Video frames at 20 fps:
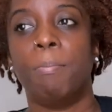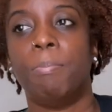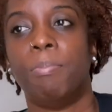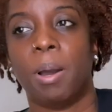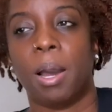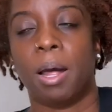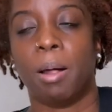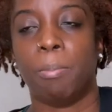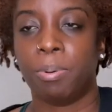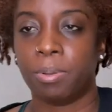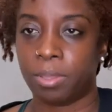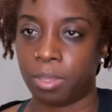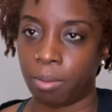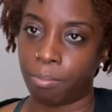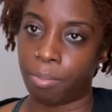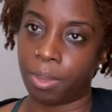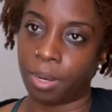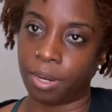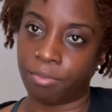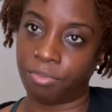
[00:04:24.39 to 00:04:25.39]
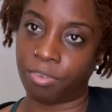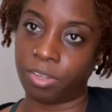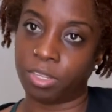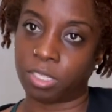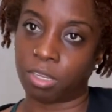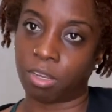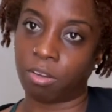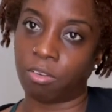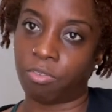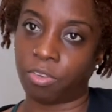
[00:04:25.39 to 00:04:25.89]
I'll put the benefits
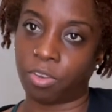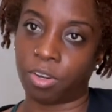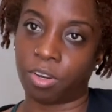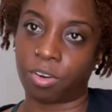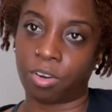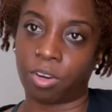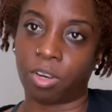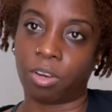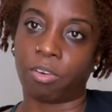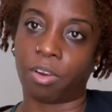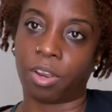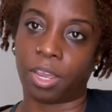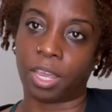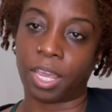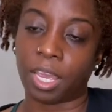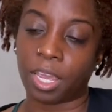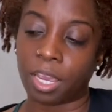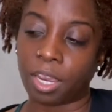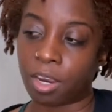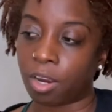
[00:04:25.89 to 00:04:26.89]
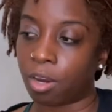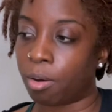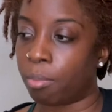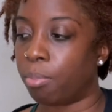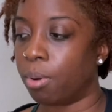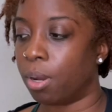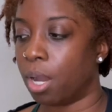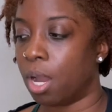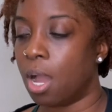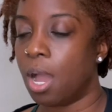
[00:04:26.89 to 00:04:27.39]
of fenugreek right here,
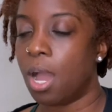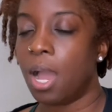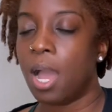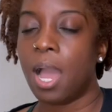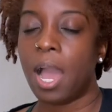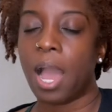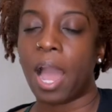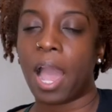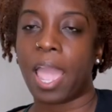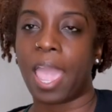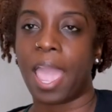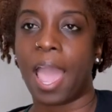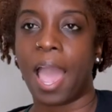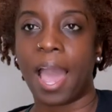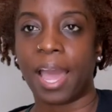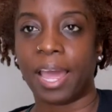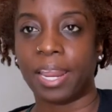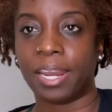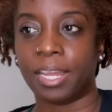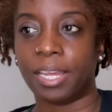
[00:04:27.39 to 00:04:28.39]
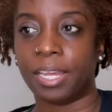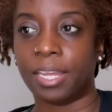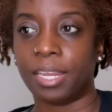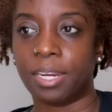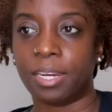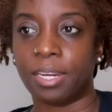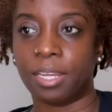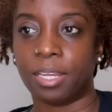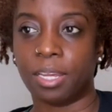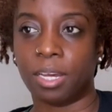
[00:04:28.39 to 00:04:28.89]
but I
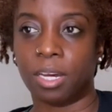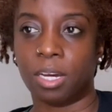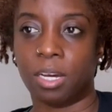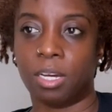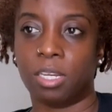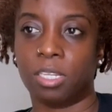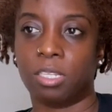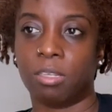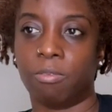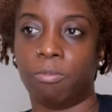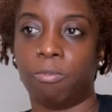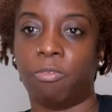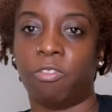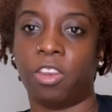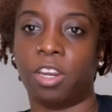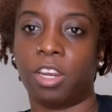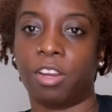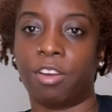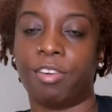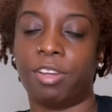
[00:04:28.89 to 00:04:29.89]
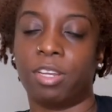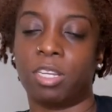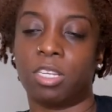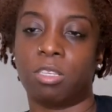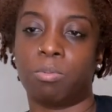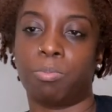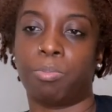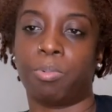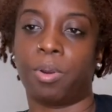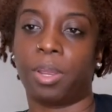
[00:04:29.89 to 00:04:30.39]
added some fenugreek
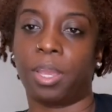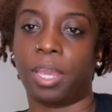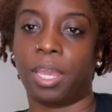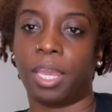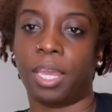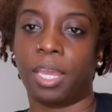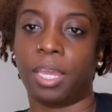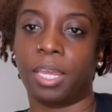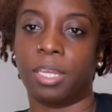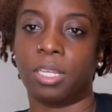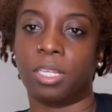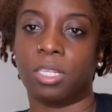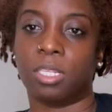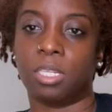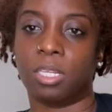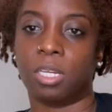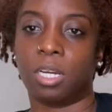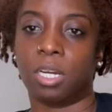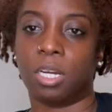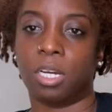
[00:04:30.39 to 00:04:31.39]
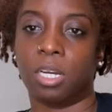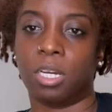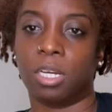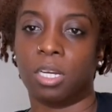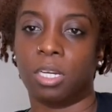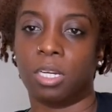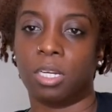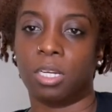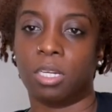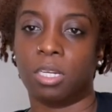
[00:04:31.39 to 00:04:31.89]
spray,
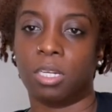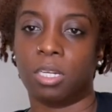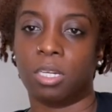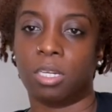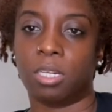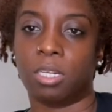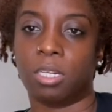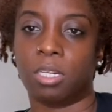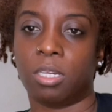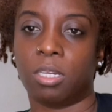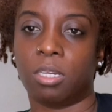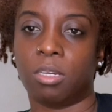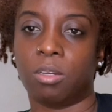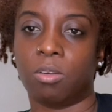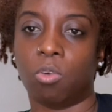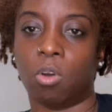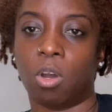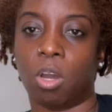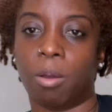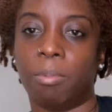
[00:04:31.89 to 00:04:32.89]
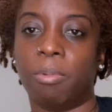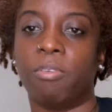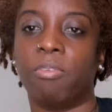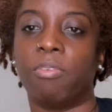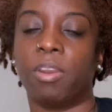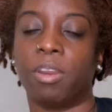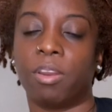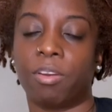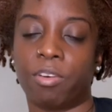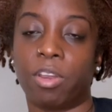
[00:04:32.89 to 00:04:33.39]

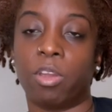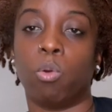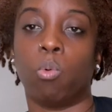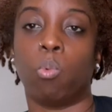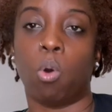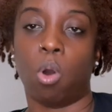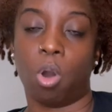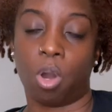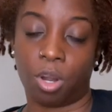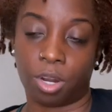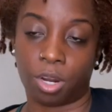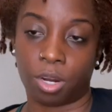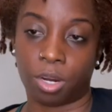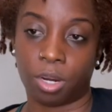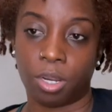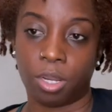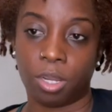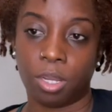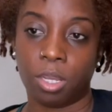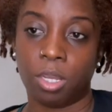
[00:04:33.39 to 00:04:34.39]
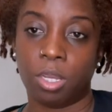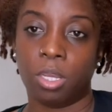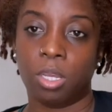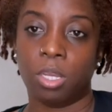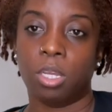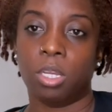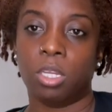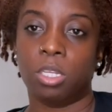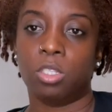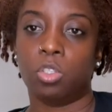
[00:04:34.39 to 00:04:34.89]
fenugreek water
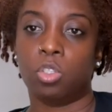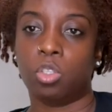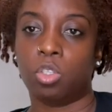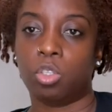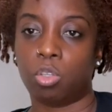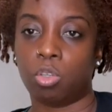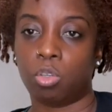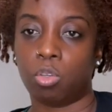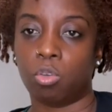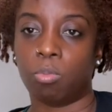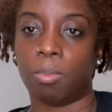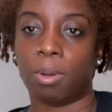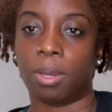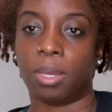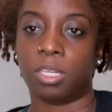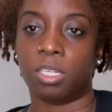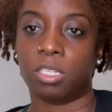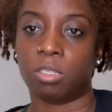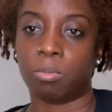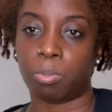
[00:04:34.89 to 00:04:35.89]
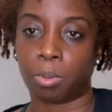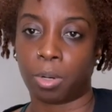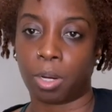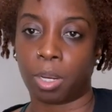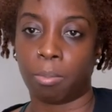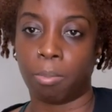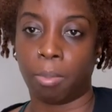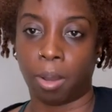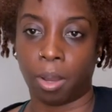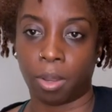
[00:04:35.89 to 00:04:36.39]
to my
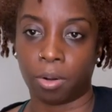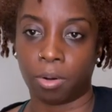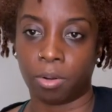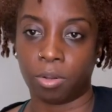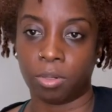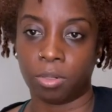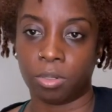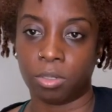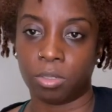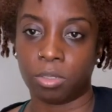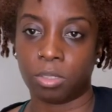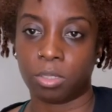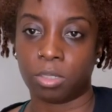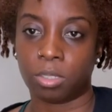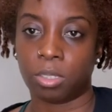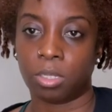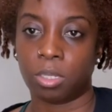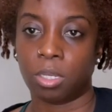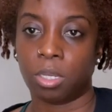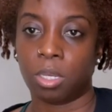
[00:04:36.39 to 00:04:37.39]
spray bottles,